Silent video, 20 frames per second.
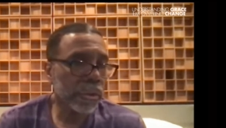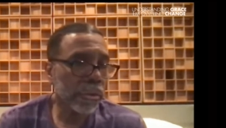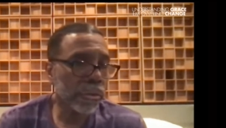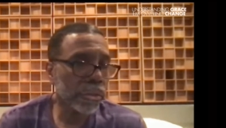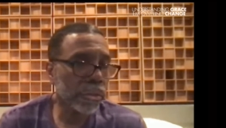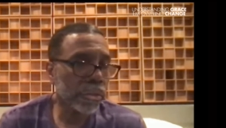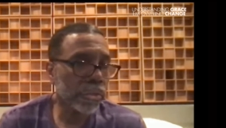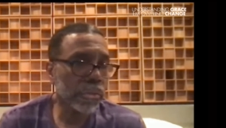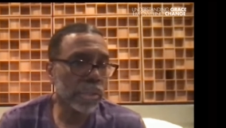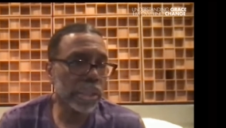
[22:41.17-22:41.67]
for
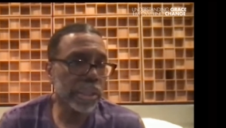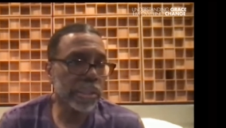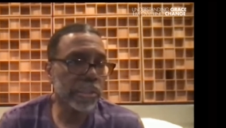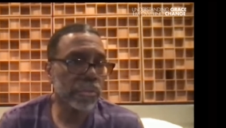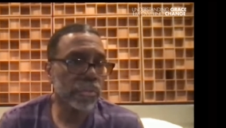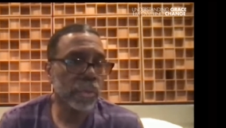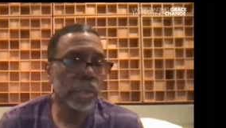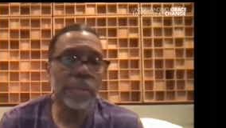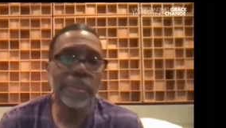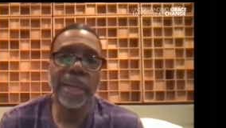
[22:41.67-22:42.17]
over two
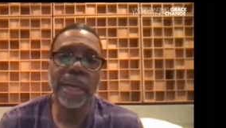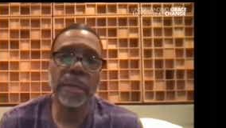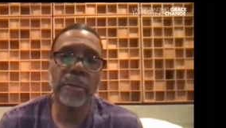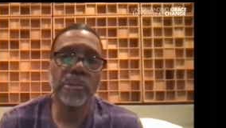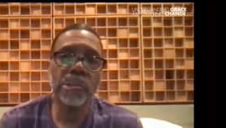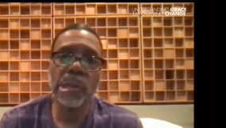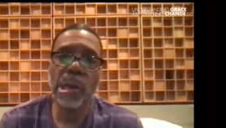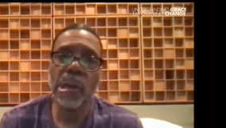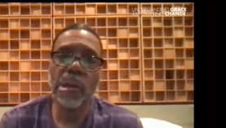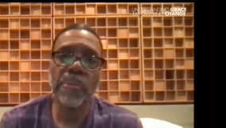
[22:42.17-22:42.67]
years, what am I
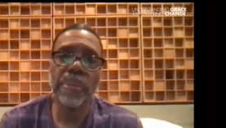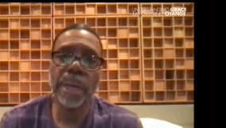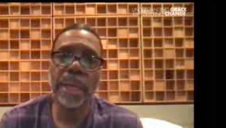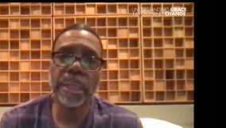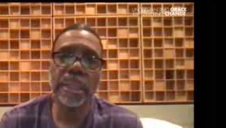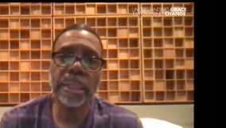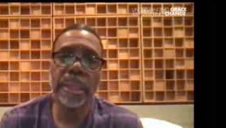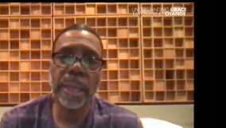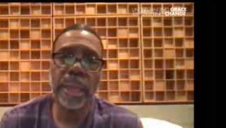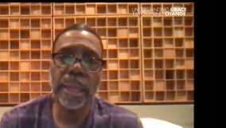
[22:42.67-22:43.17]
going to talk
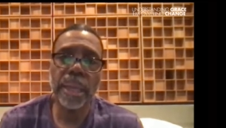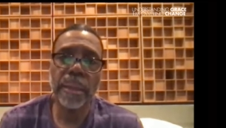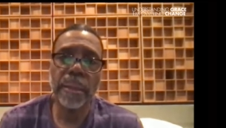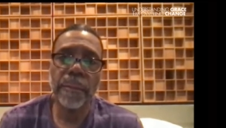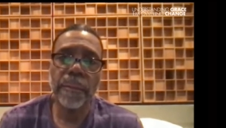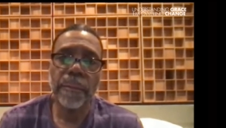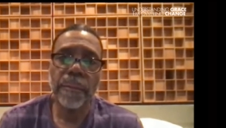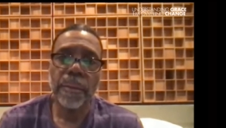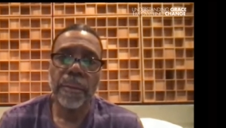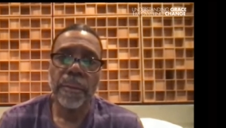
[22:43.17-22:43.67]
about today?
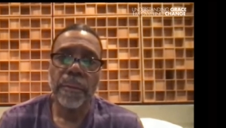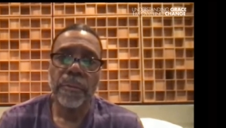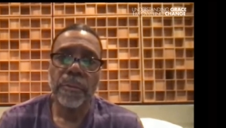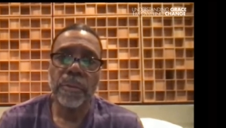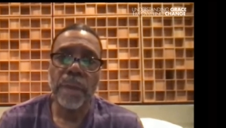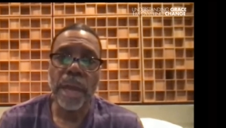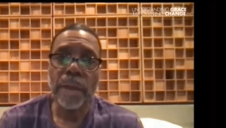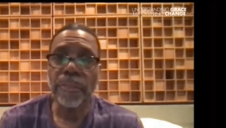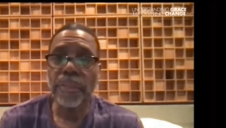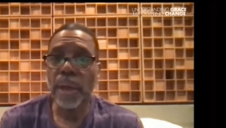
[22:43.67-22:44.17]

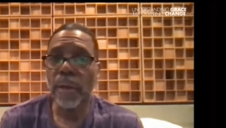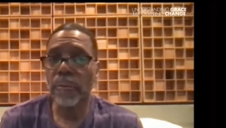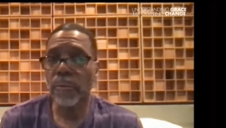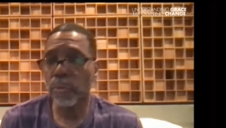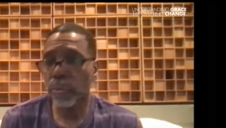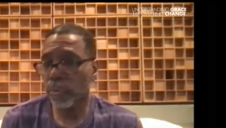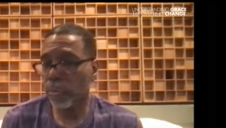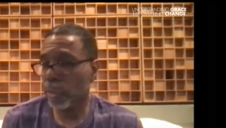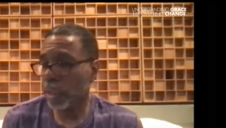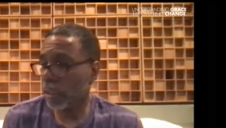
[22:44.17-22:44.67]
You know, I
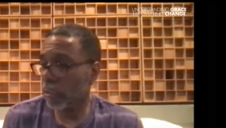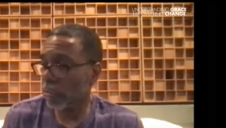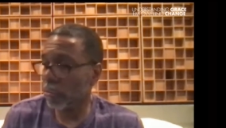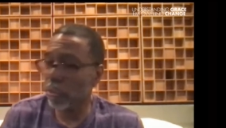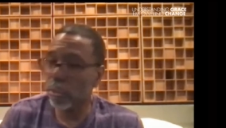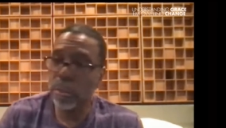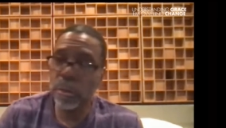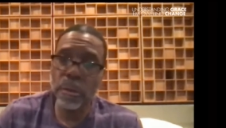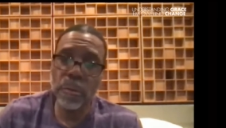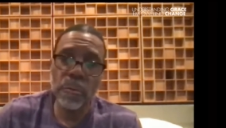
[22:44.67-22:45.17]
thought, well,
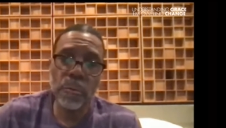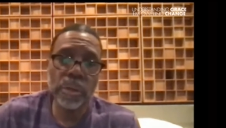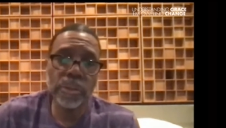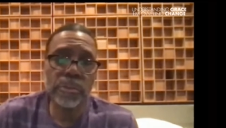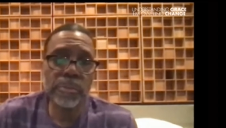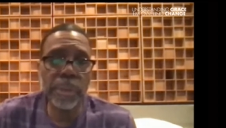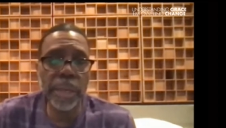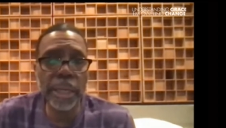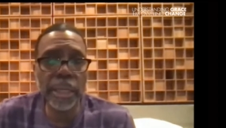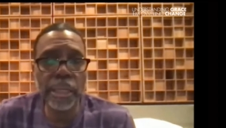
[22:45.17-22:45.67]
you know,
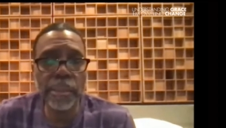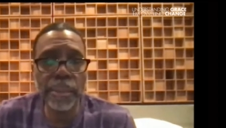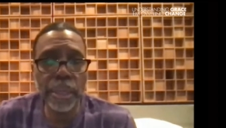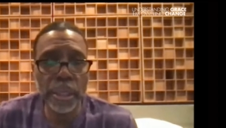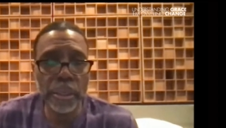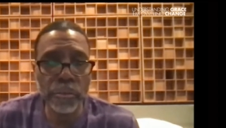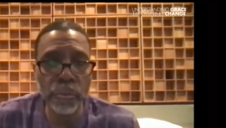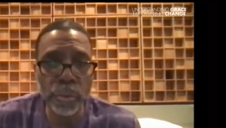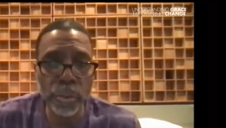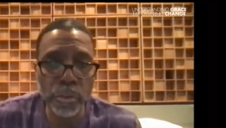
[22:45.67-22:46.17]
once
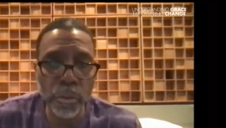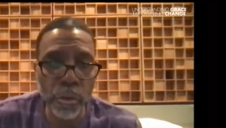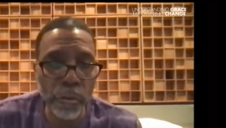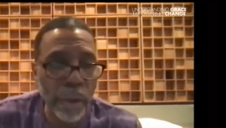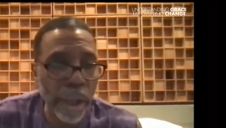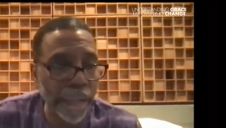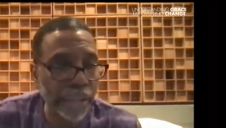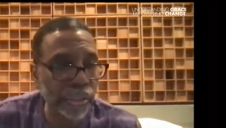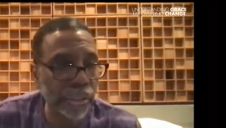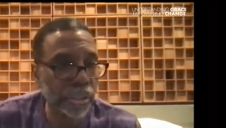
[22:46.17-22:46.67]
pandemic was
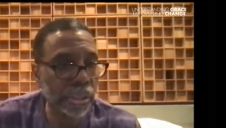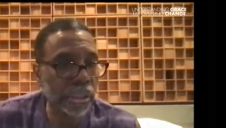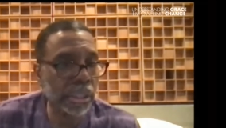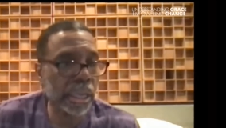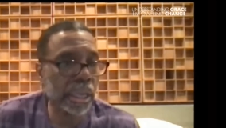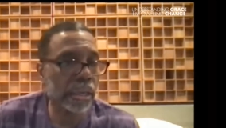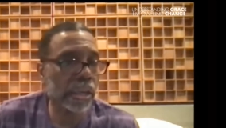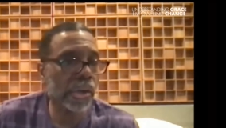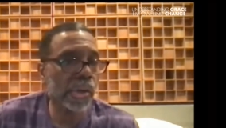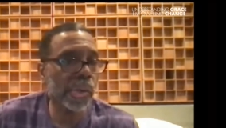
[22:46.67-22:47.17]
over, I just
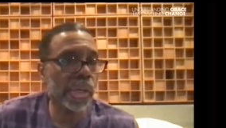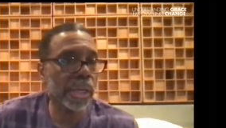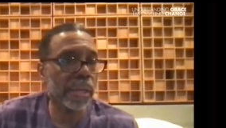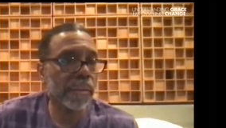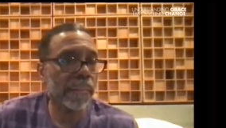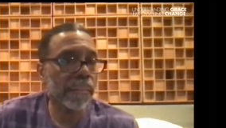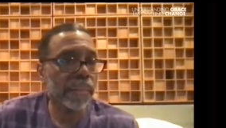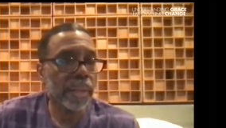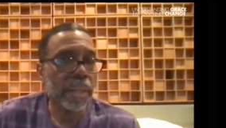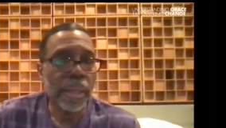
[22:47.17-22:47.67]
kind of quit.
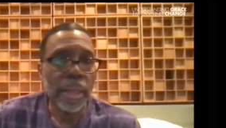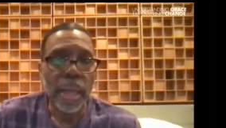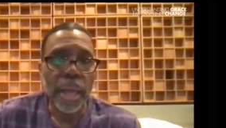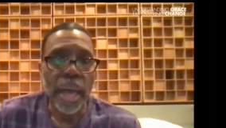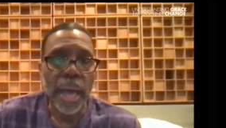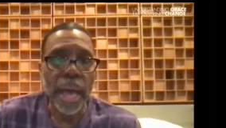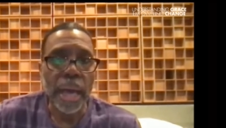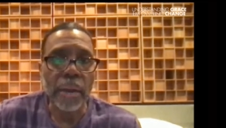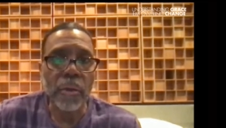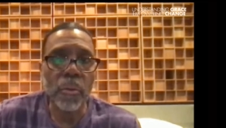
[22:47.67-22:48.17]

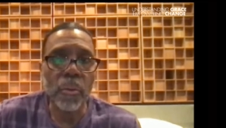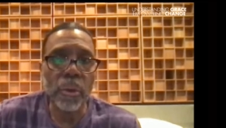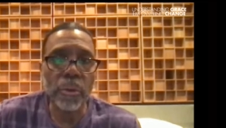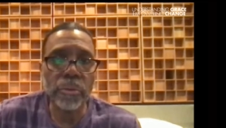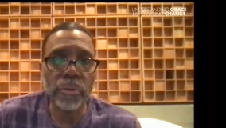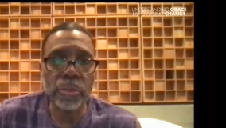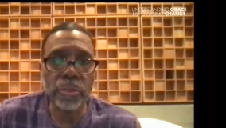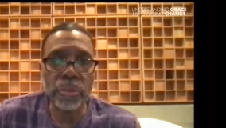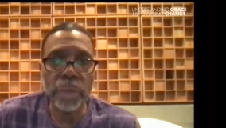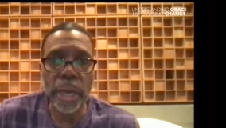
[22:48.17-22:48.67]
I don't
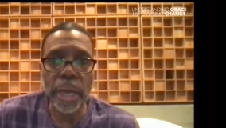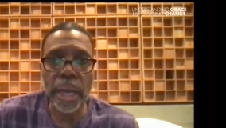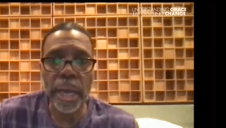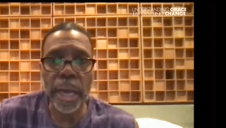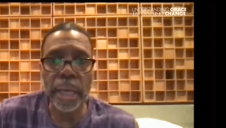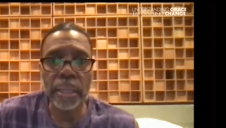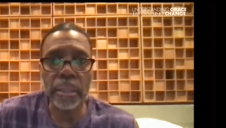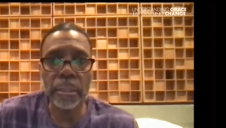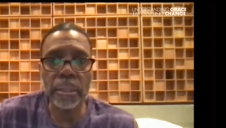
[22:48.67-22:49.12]
want to. I, I